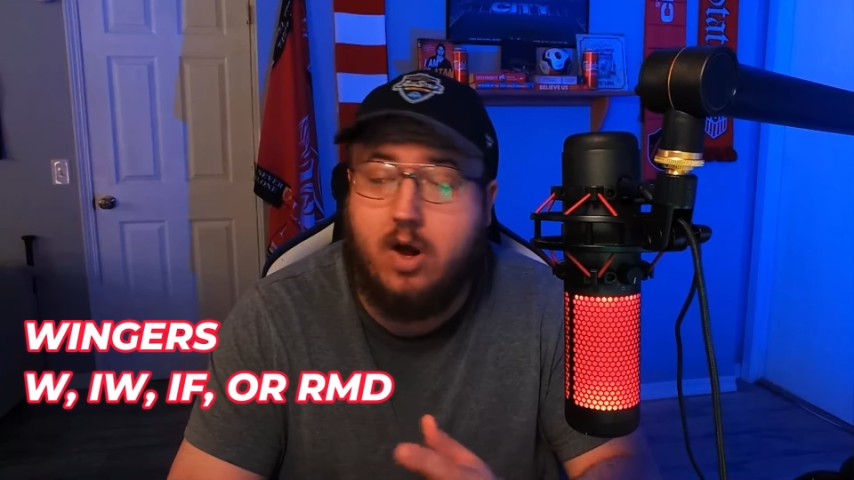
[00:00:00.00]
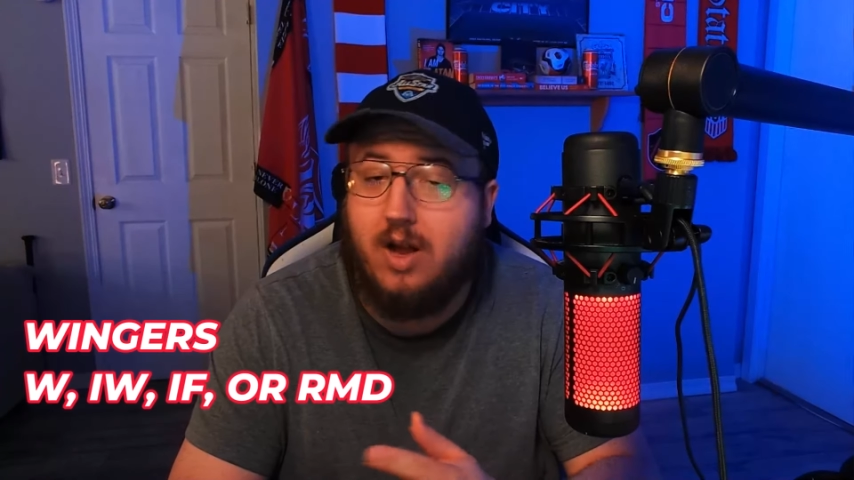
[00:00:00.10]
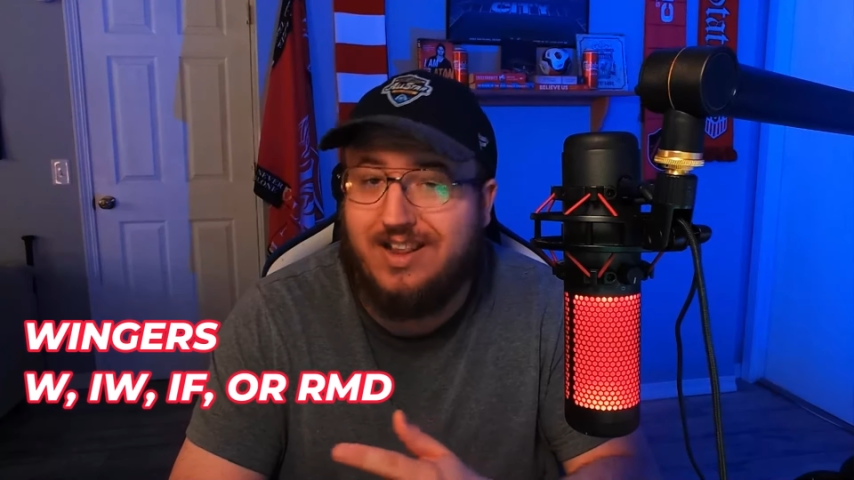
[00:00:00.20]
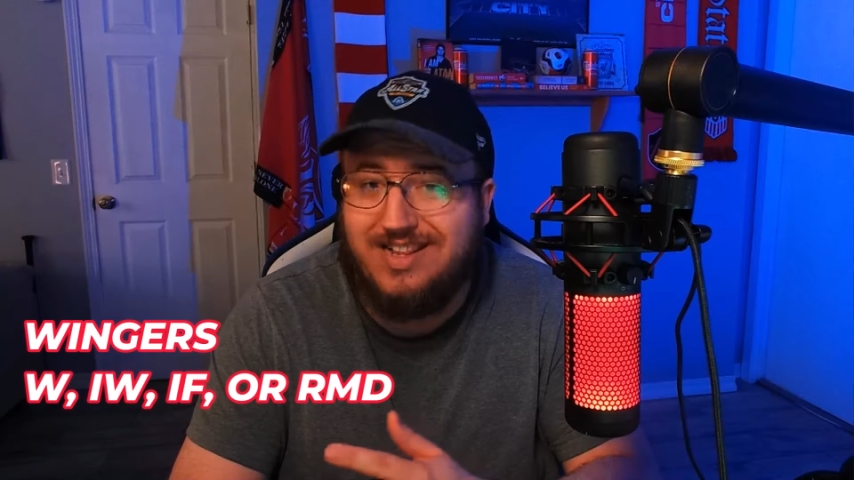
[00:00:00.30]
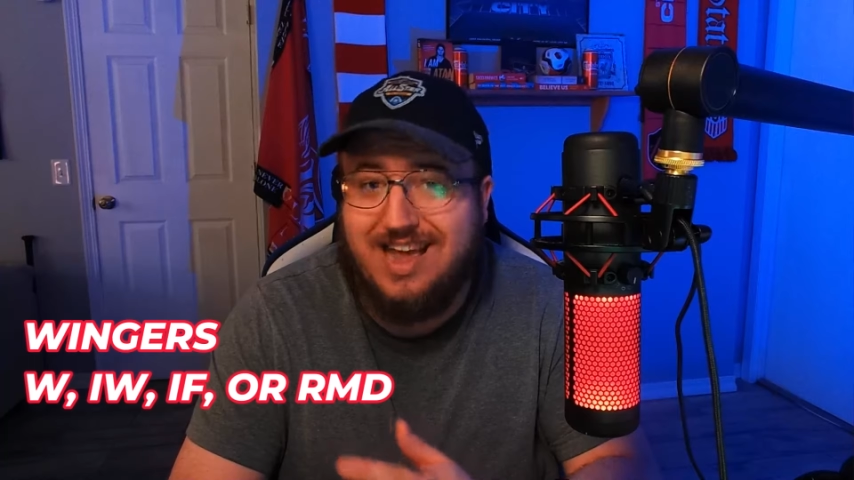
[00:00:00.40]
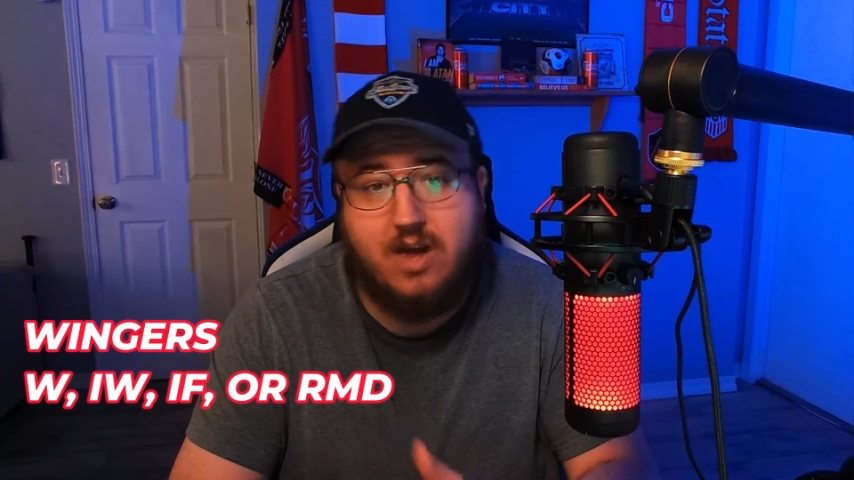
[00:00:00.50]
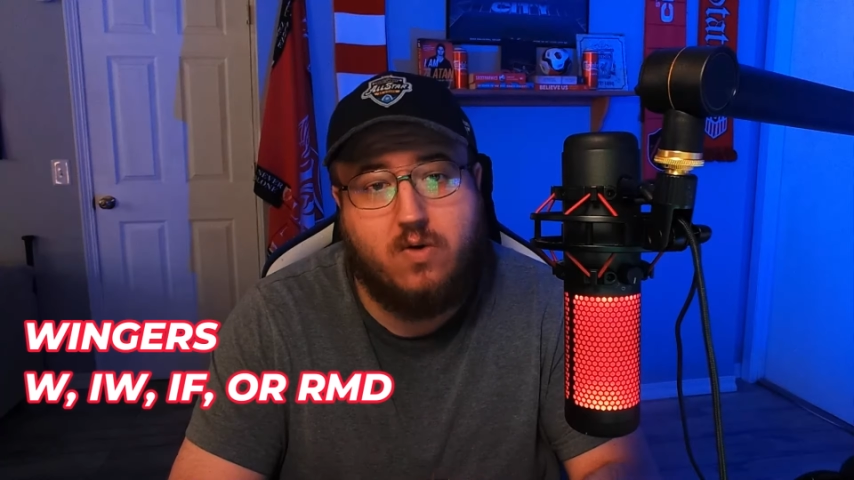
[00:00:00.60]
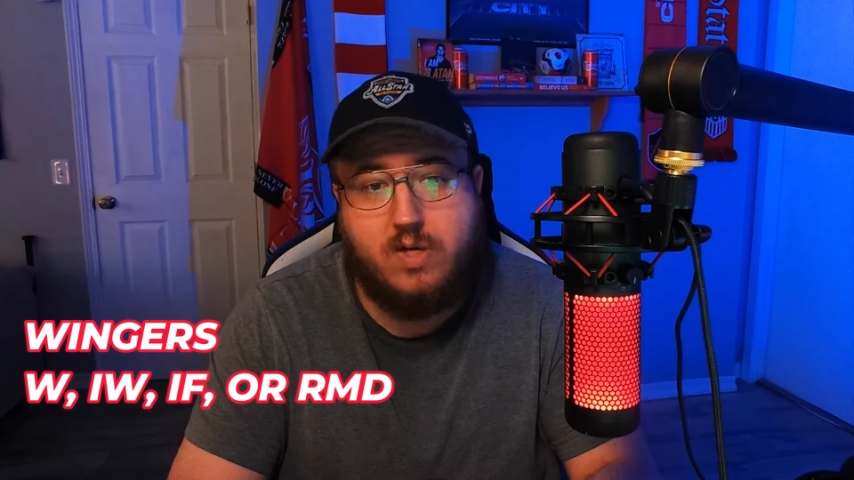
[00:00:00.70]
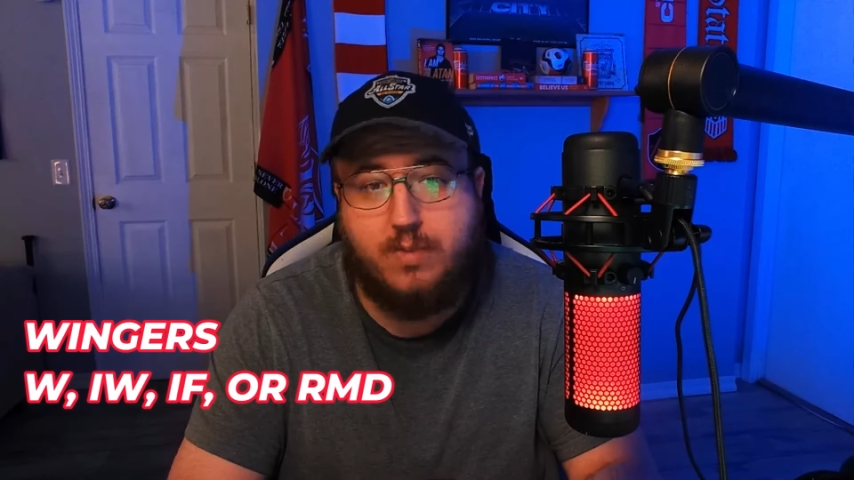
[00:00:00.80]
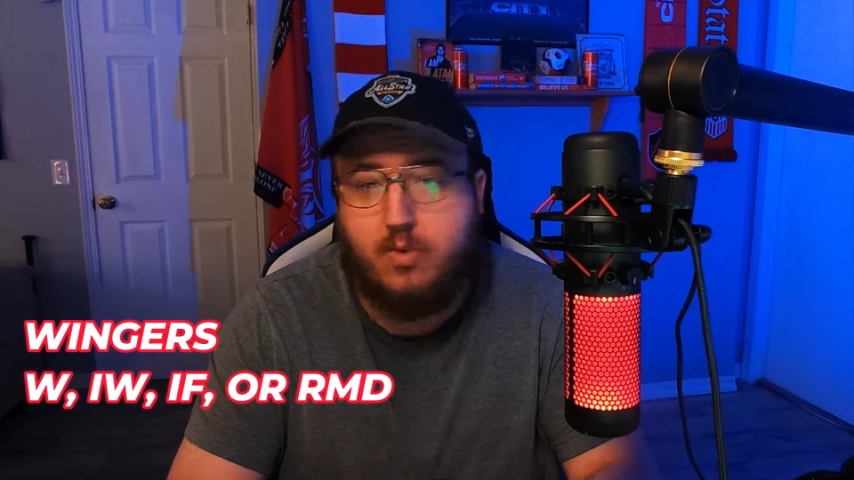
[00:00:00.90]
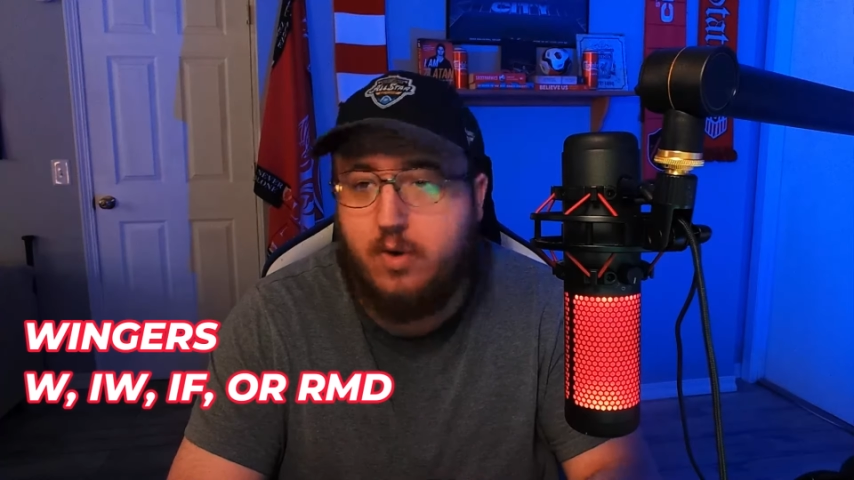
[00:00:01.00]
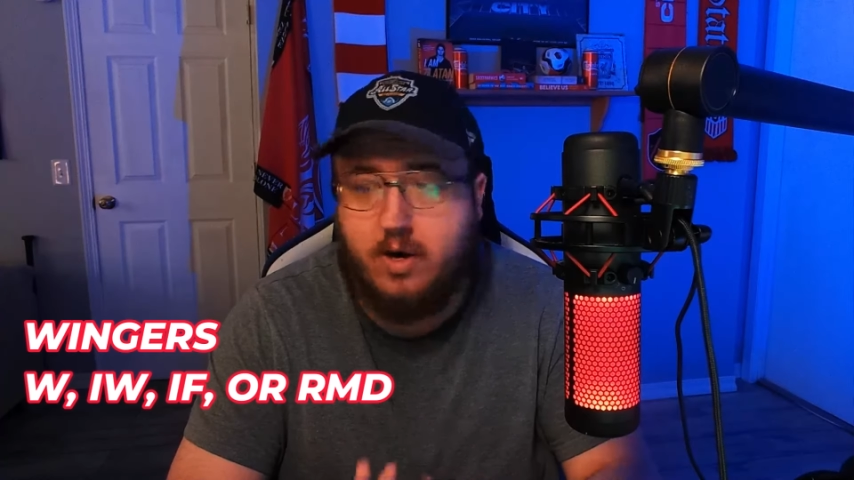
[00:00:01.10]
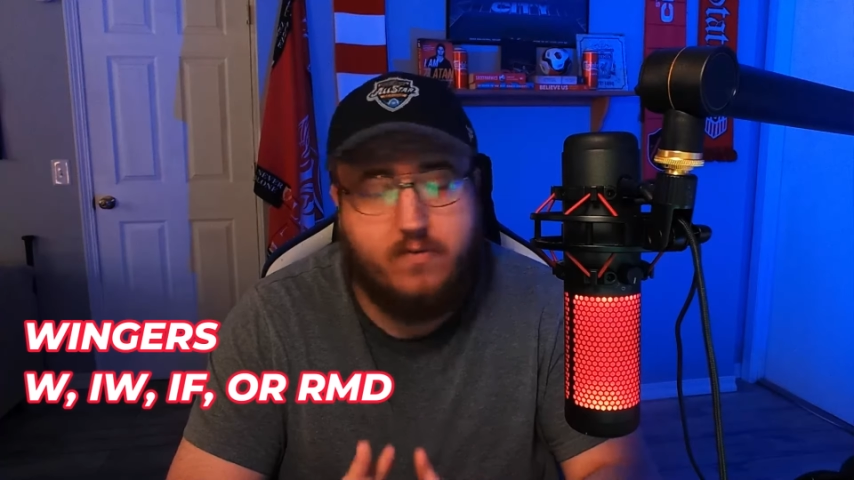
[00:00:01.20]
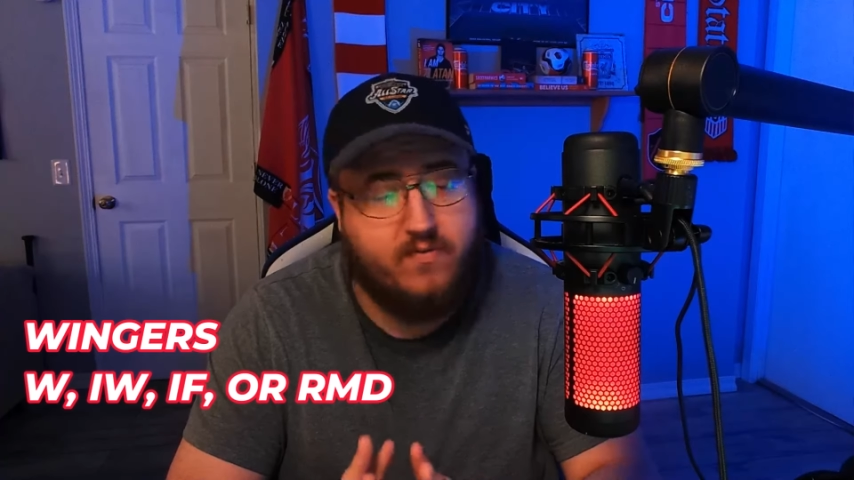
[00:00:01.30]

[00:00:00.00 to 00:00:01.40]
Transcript: on attack or support,